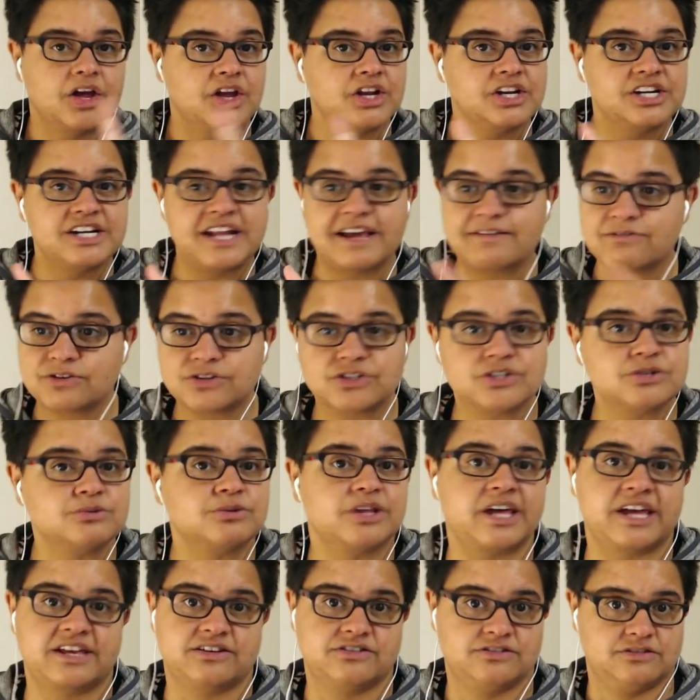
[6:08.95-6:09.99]
Never do
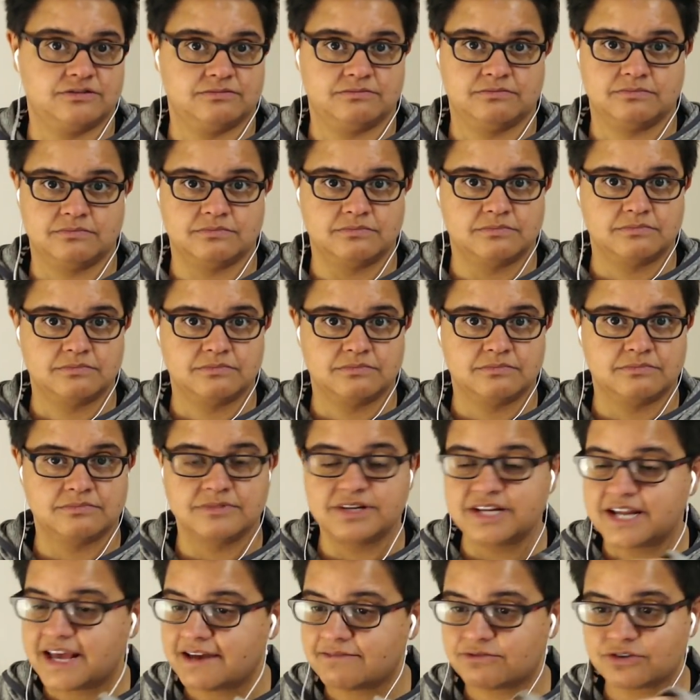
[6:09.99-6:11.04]
this.
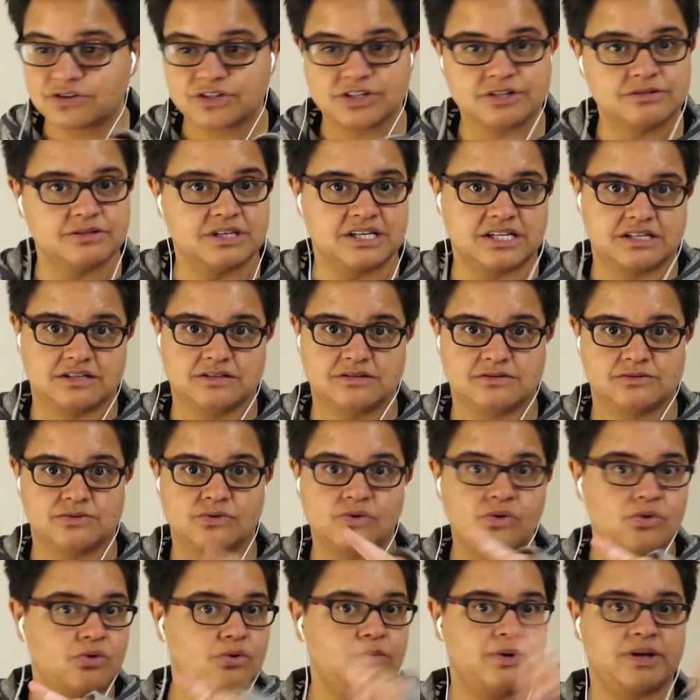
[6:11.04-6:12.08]
Never do this.
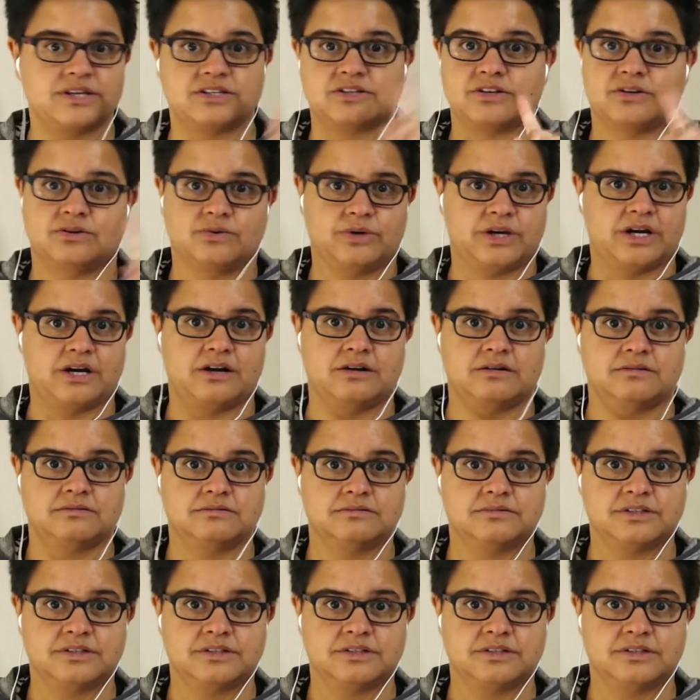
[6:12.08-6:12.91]
Always a lawyer.